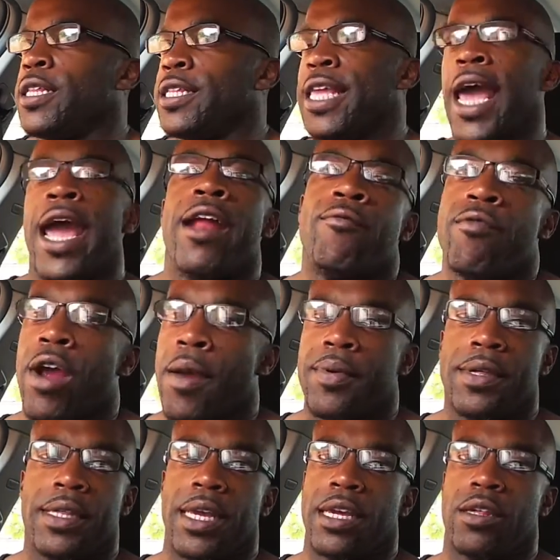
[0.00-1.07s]
10
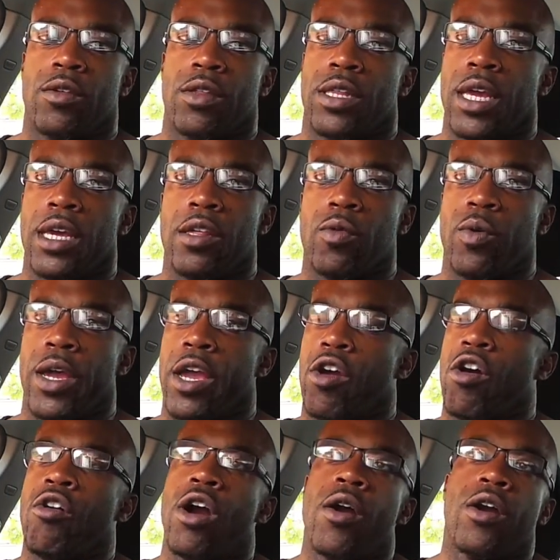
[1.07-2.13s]
reps this week,
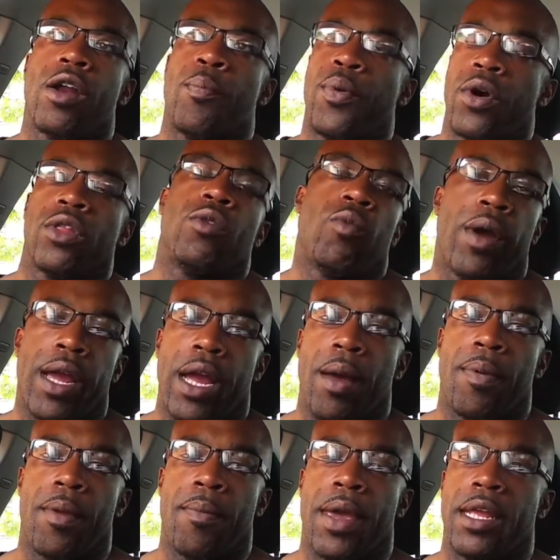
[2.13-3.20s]
or I'm going to put the weight
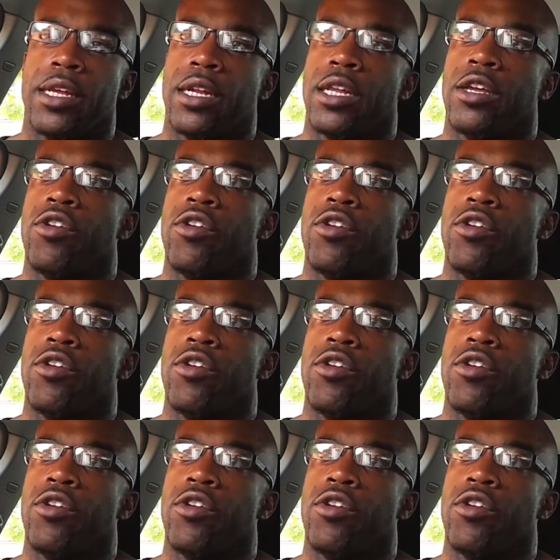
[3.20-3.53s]
up immediately.